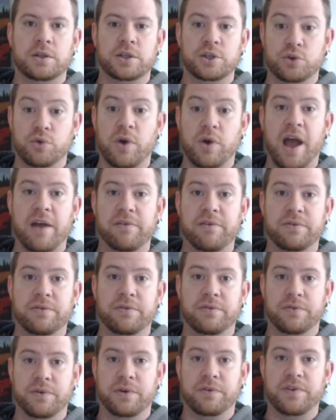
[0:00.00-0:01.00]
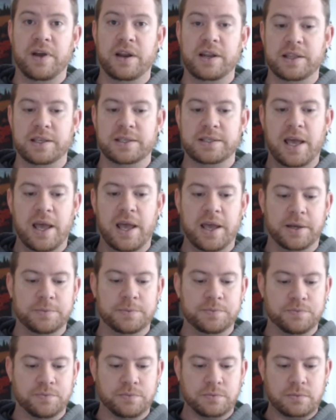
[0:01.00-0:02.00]
drive for finding this egg,
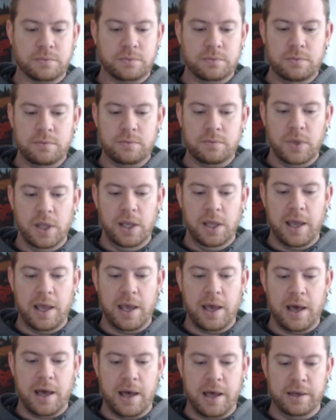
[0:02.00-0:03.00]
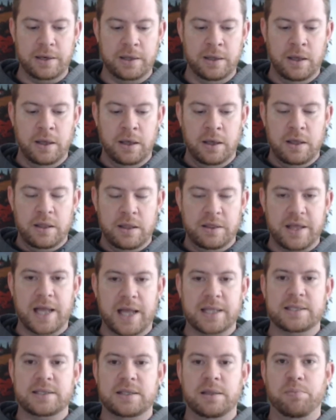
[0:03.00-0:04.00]
and
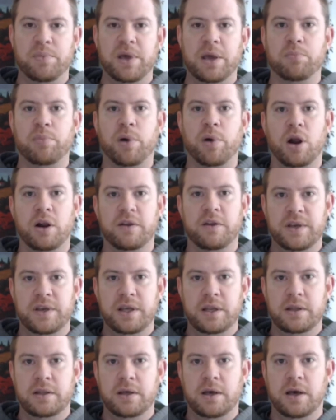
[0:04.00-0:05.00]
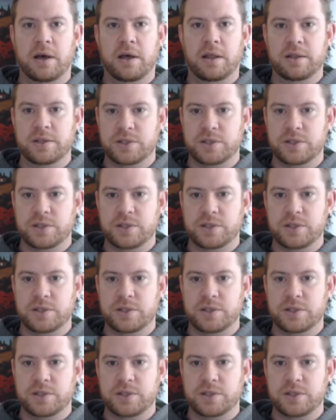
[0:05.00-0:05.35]
that's the big part of it. The